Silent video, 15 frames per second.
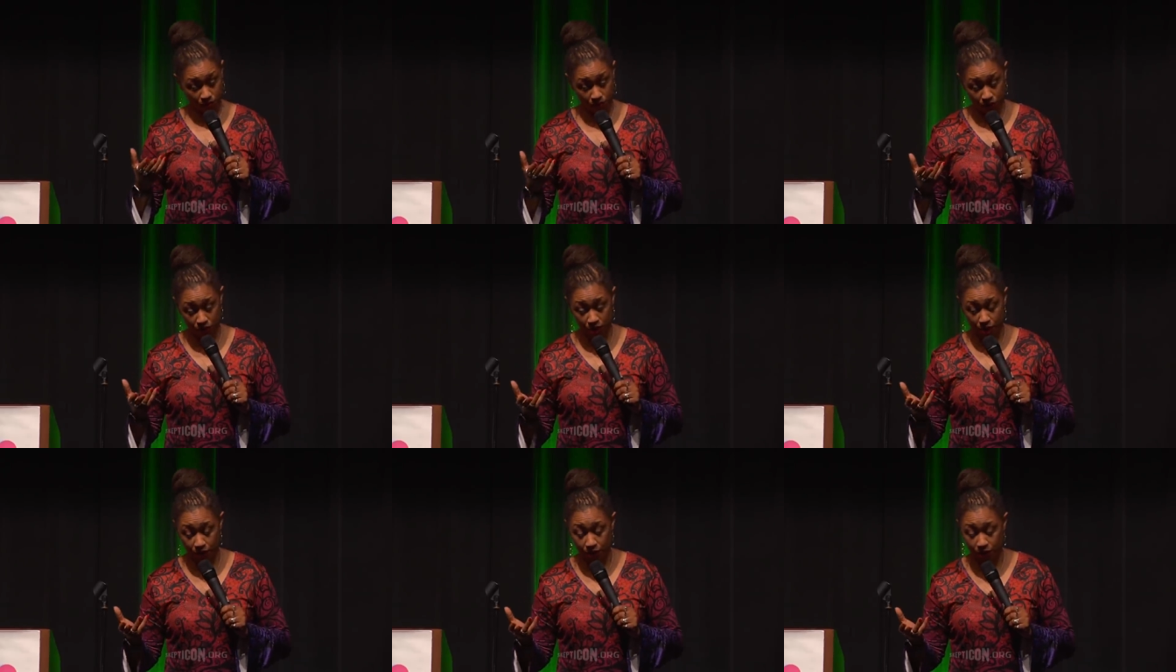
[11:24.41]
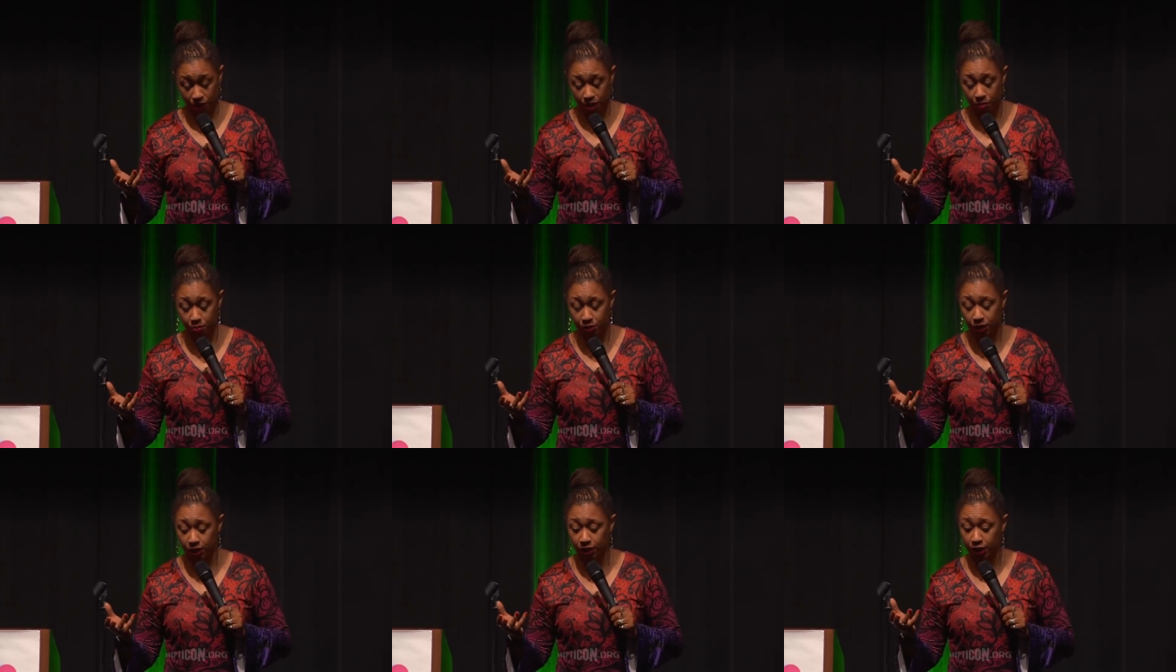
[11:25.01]

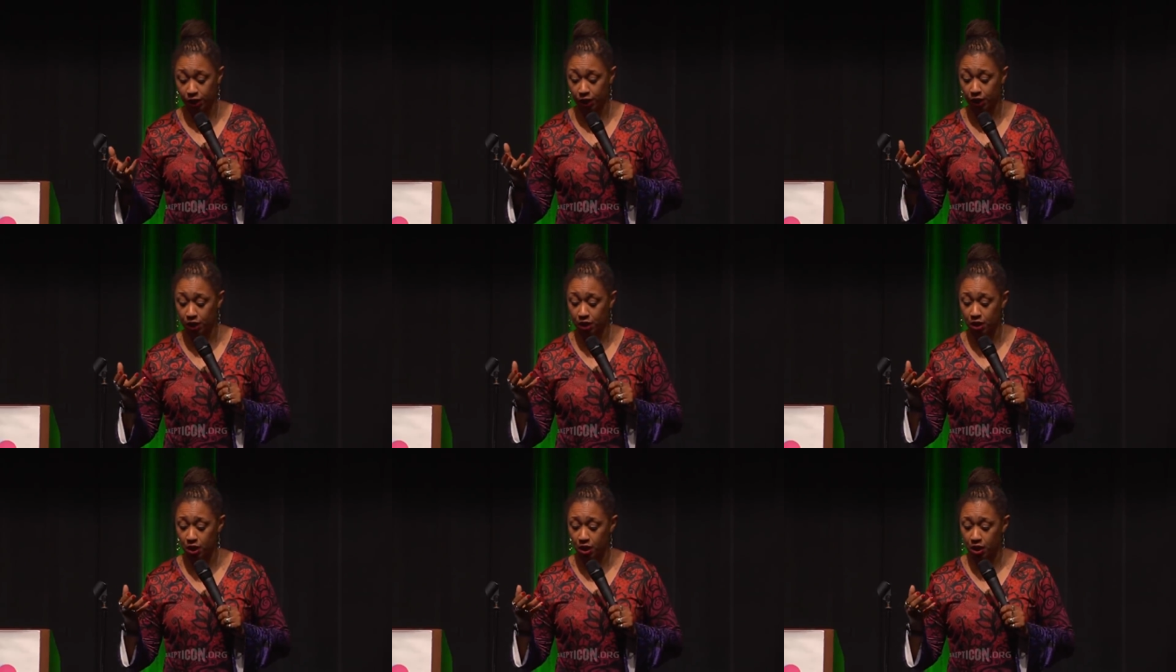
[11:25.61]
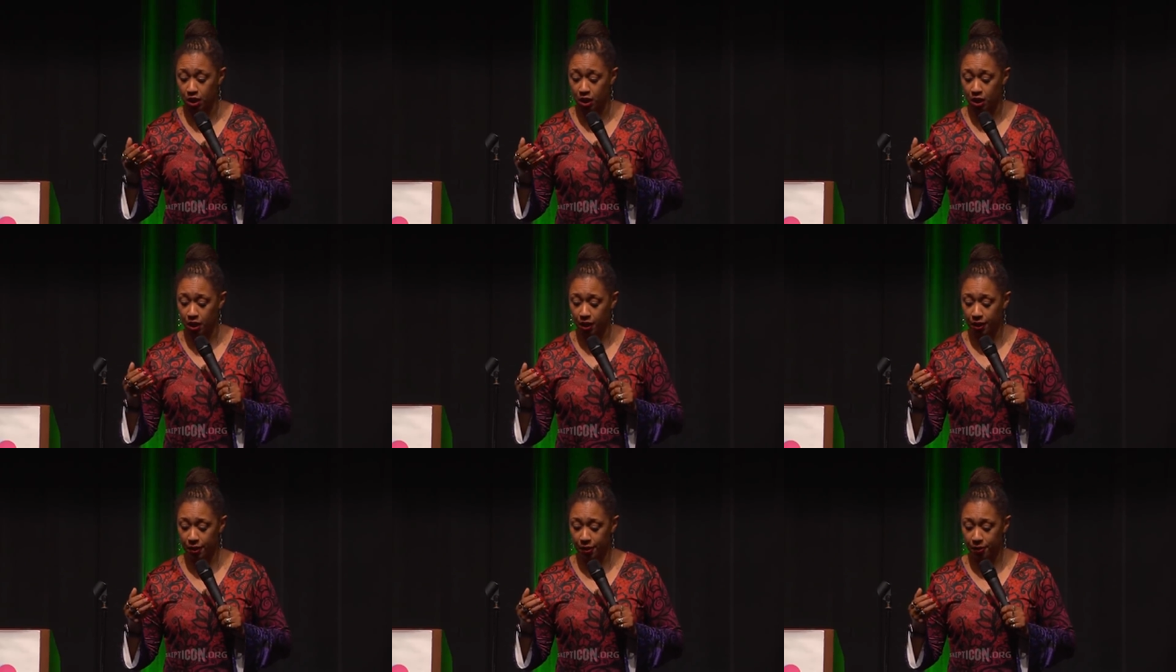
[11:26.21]
stereotypically,
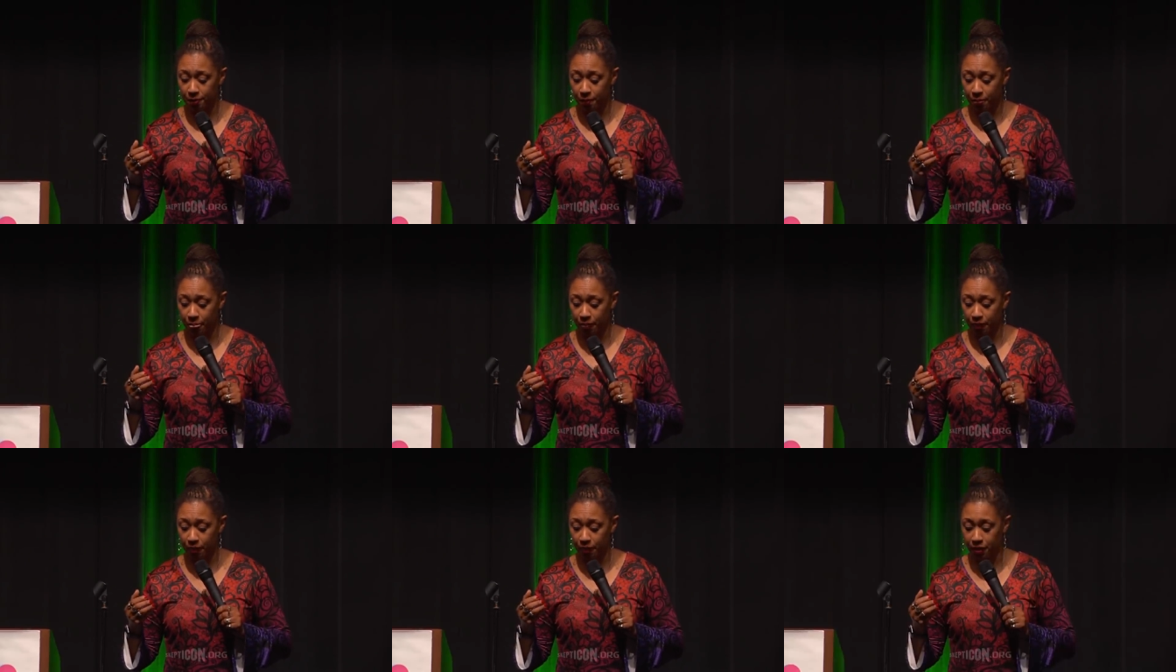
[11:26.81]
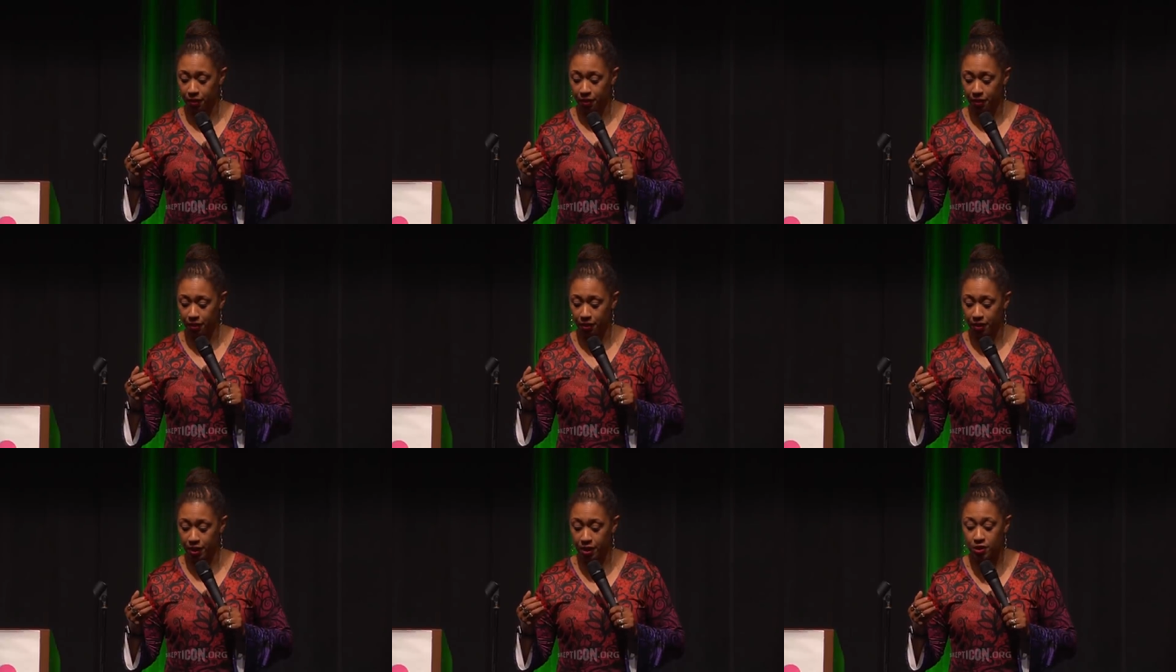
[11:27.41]
um,
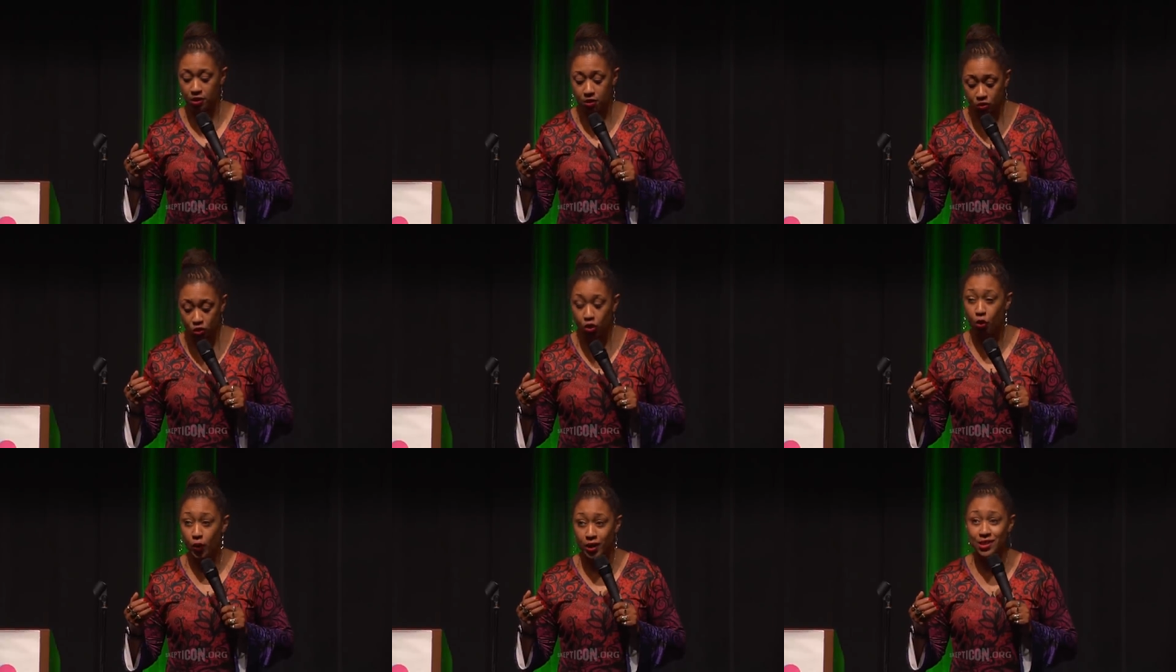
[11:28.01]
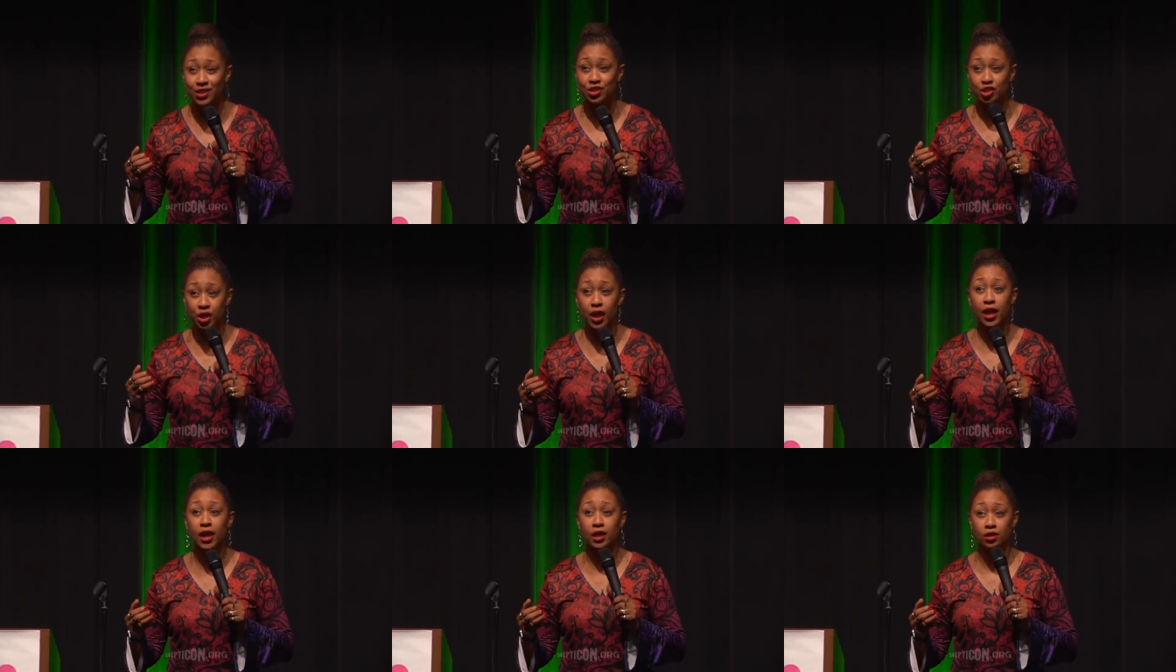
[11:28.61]
this is going to
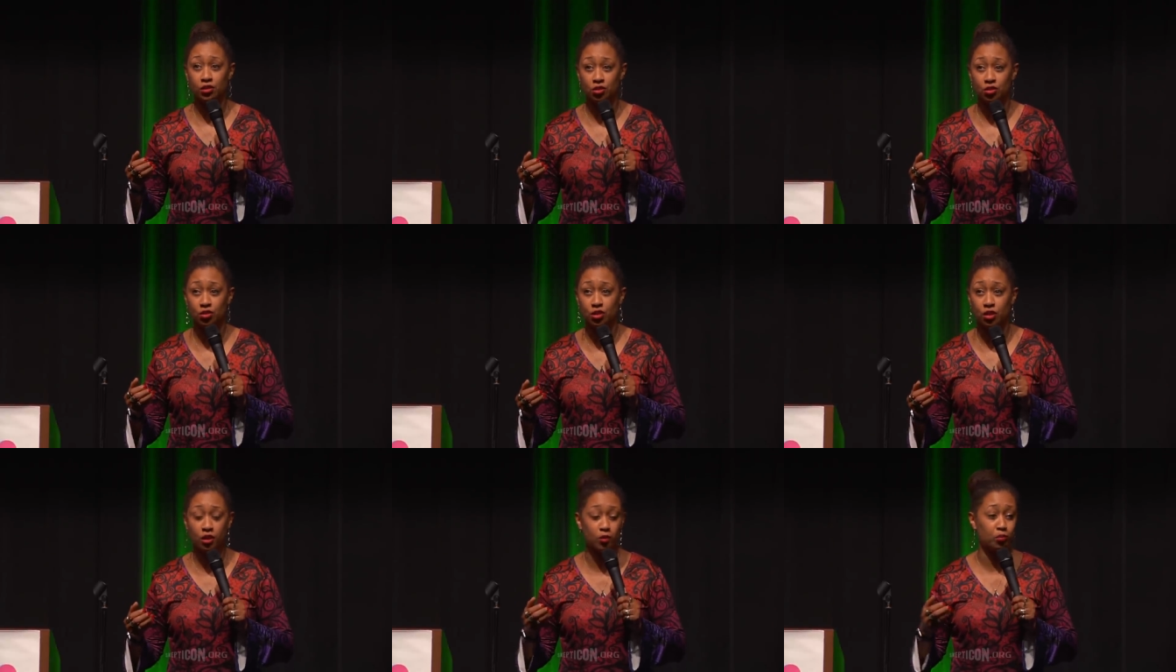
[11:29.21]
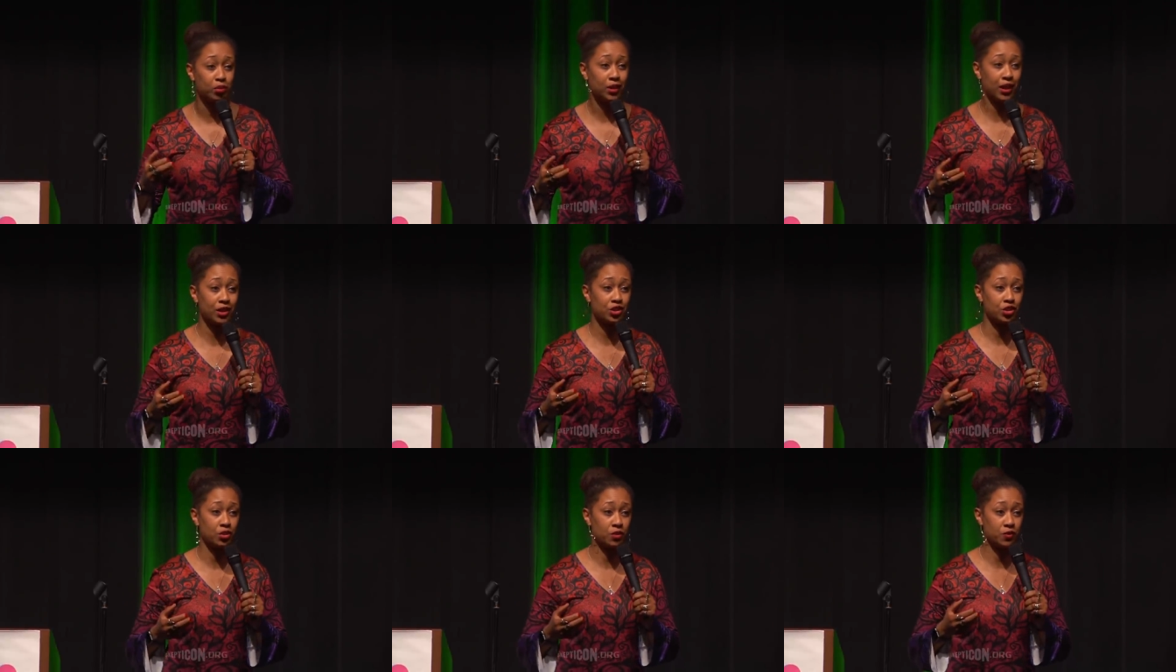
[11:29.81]
change the
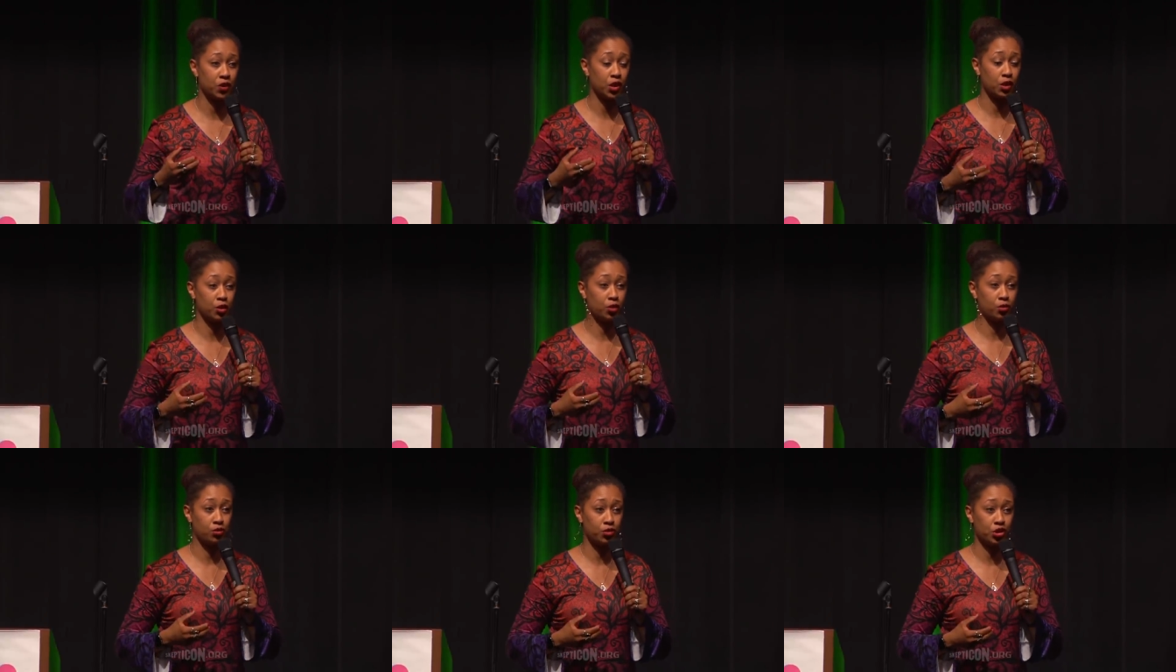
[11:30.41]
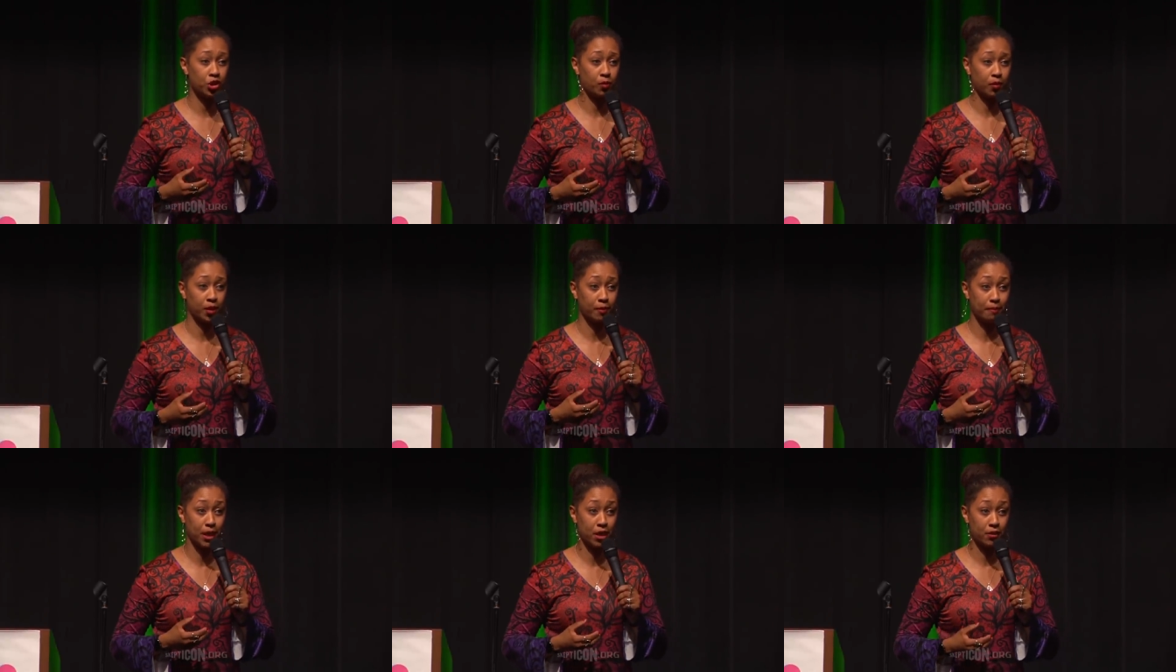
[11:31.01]
complexion of gun ownership in
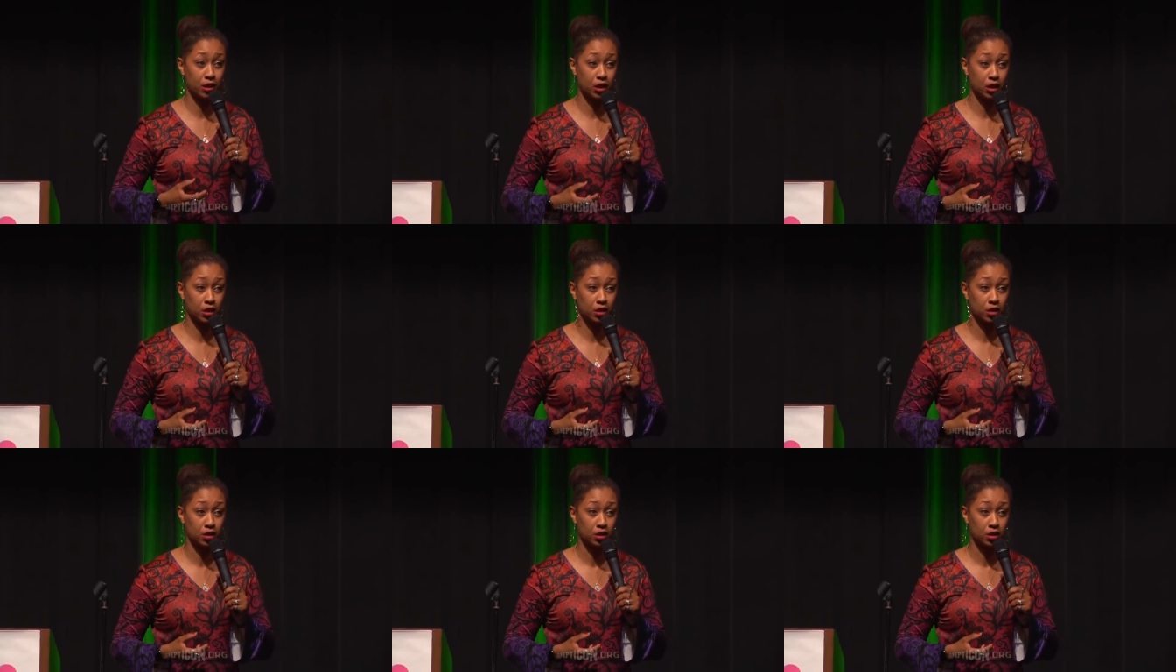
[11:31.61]
America.